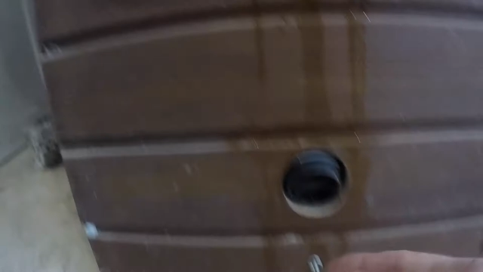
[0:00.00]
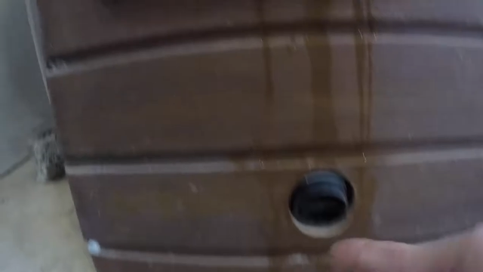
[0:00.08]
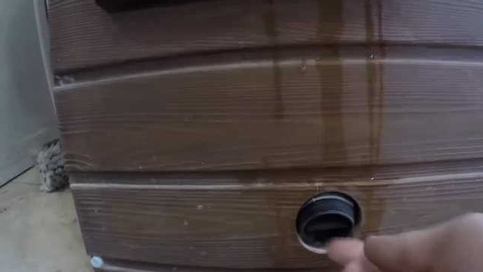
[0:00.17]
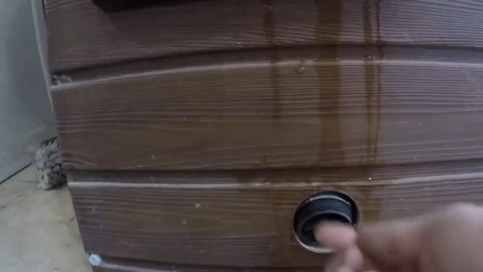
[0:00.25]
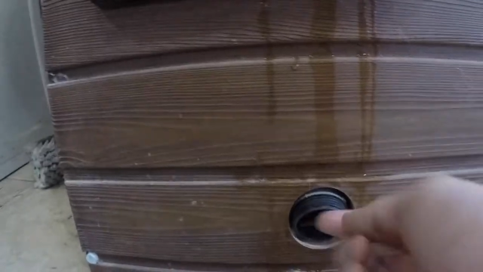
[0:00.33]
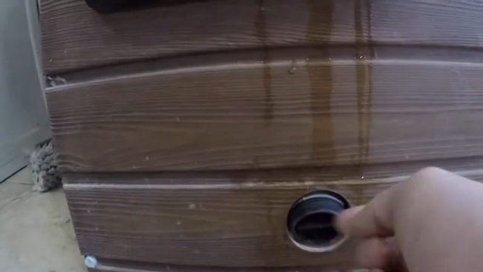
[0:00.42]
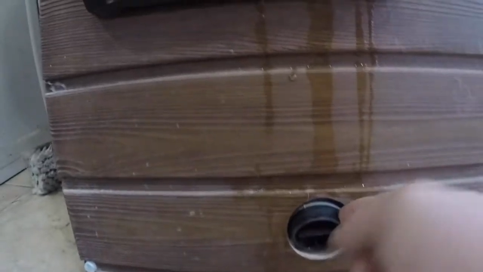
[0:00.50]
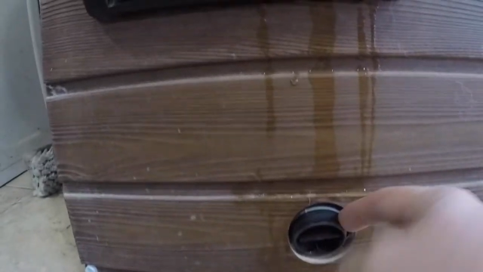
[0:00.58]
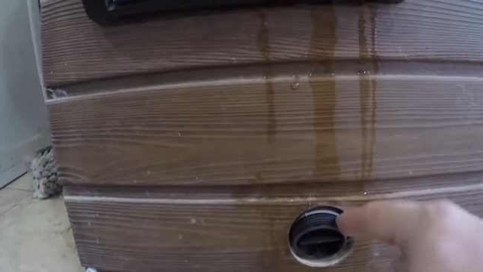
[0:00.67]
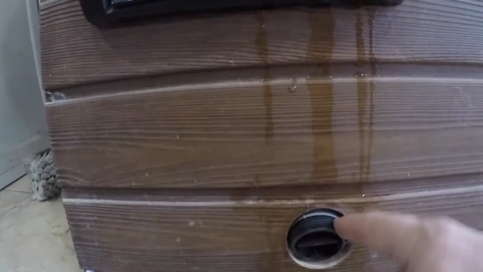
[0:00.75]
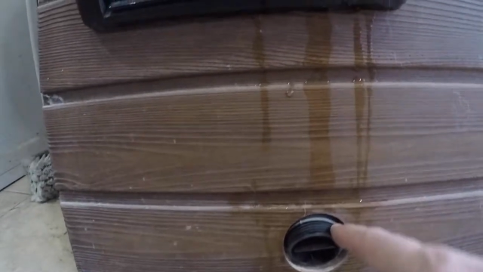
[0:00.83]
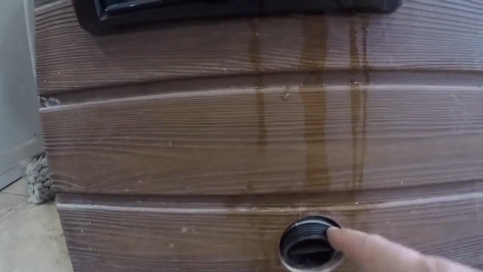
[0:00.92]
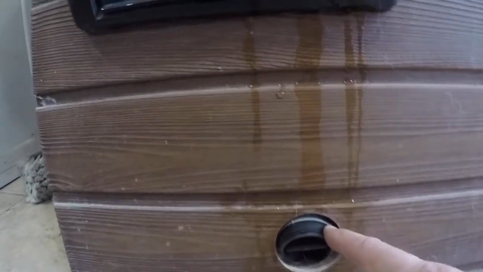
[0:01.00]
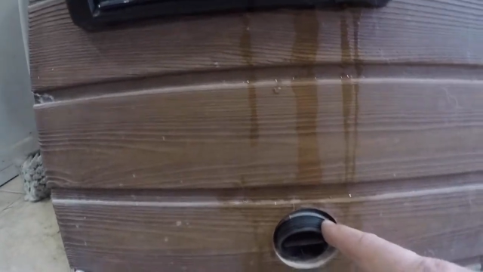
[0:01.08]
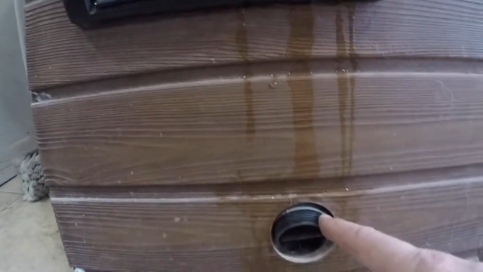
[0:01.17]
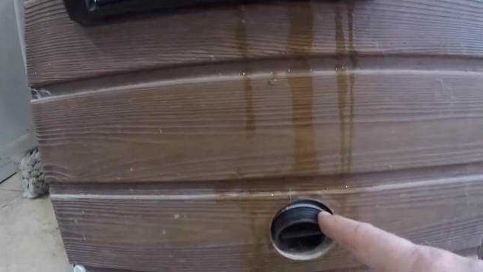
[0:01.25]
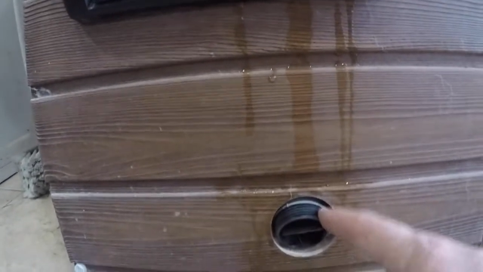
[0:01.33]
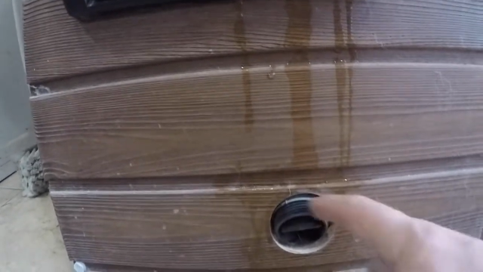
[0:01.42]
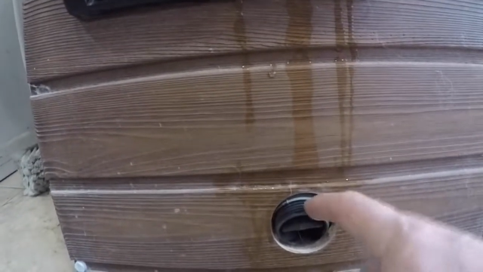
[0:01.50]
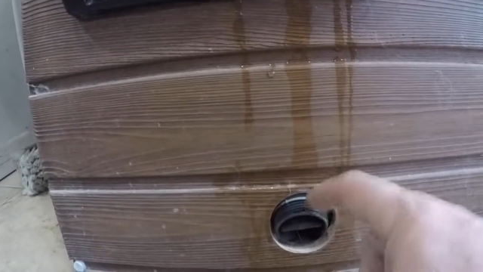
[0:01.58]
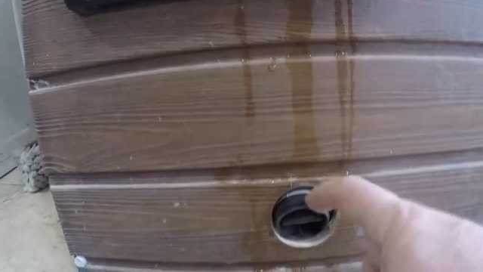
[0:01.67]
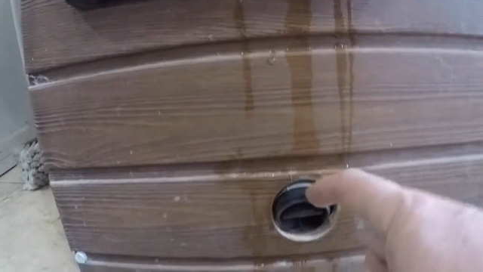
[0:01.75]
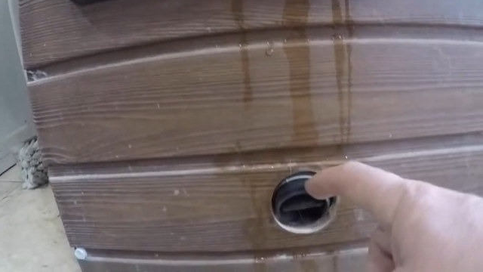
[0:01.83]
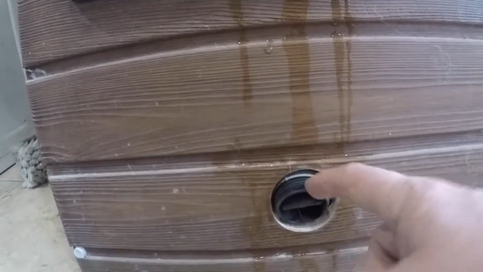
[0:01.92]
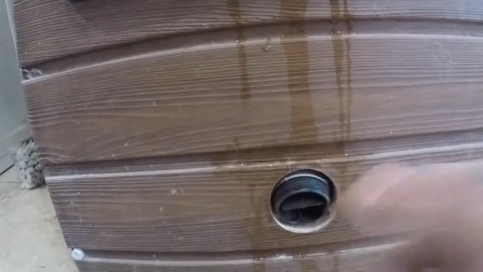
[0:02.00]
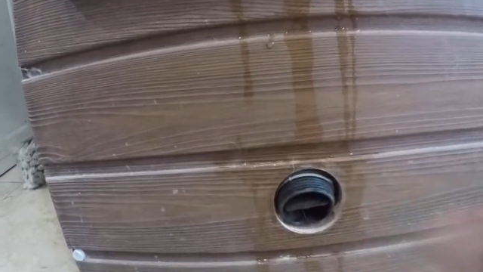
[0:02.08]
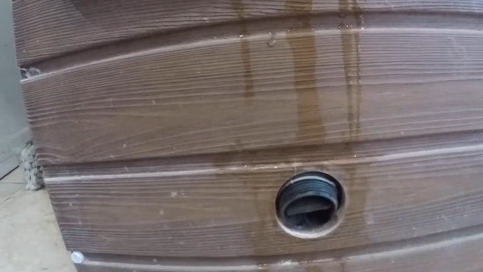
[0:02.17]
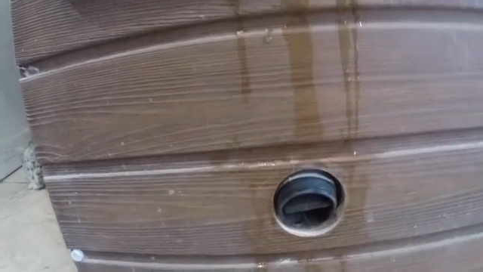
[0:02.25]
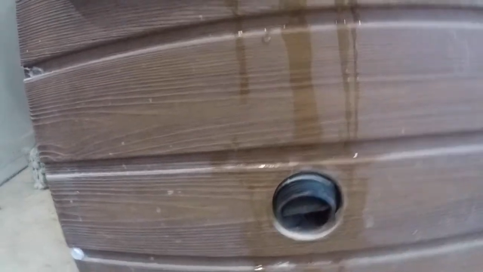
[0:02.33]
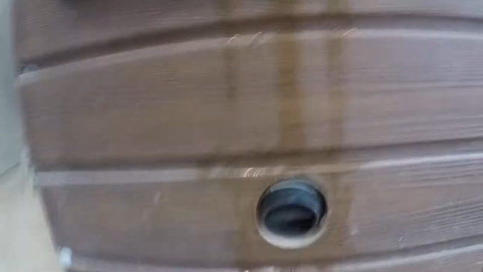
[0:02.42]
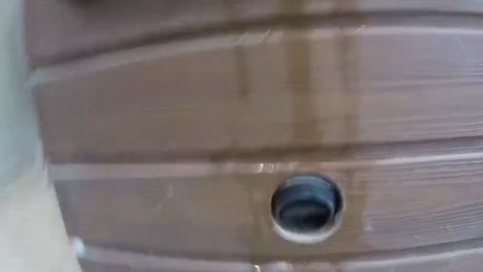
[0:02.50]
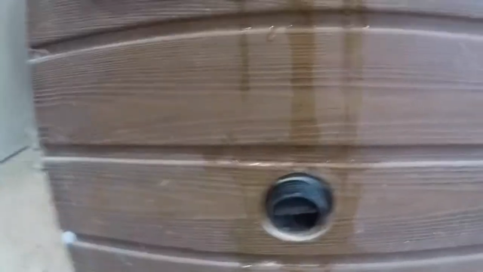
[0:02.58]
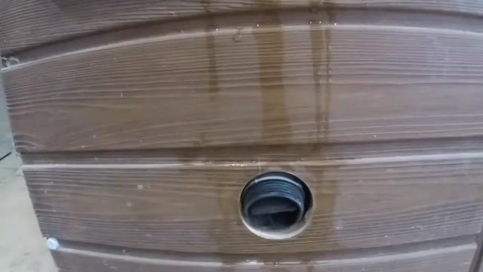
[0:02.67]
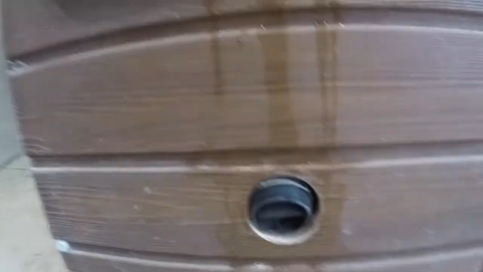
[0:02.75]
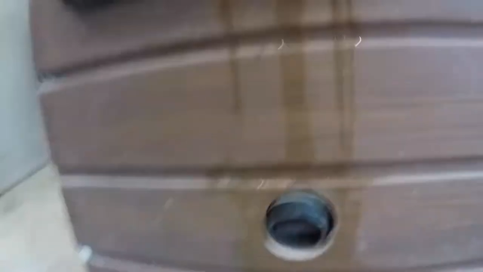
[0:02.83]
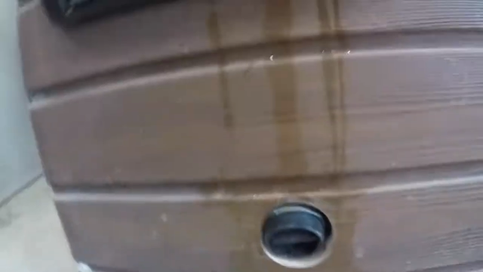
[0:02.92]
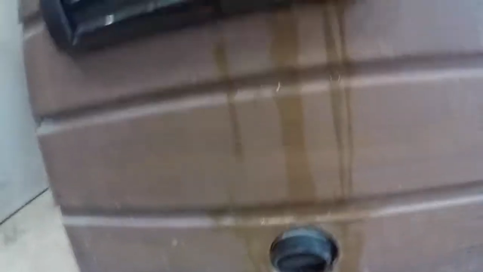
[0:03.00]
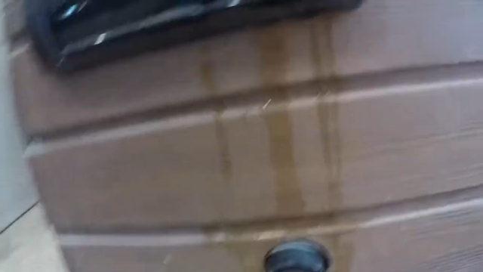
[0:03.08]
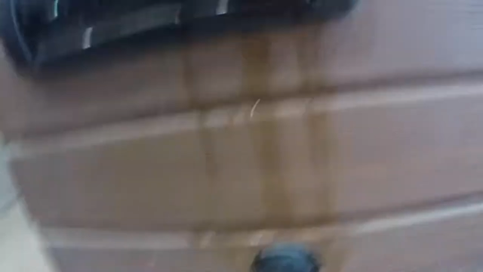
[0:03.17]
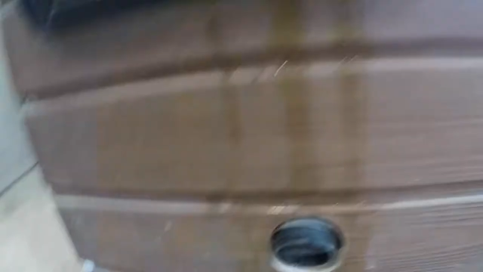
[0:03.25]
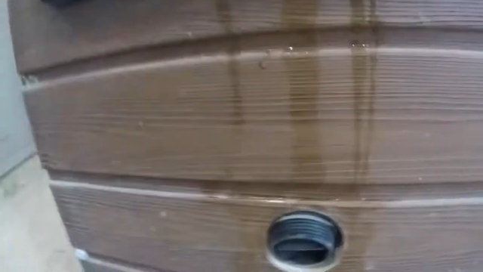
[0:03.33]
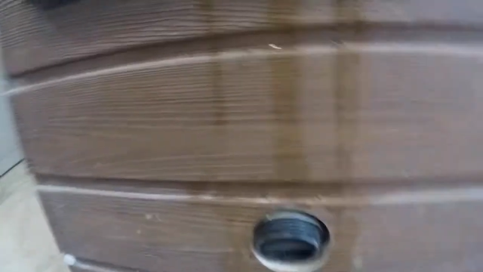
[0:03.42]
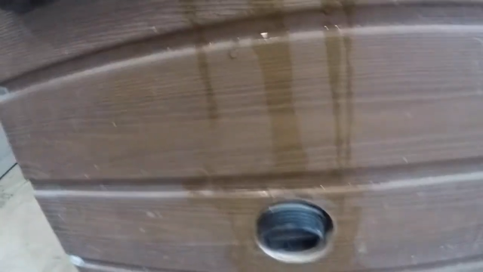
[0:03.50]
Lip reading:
Nobody's mouth can be seen.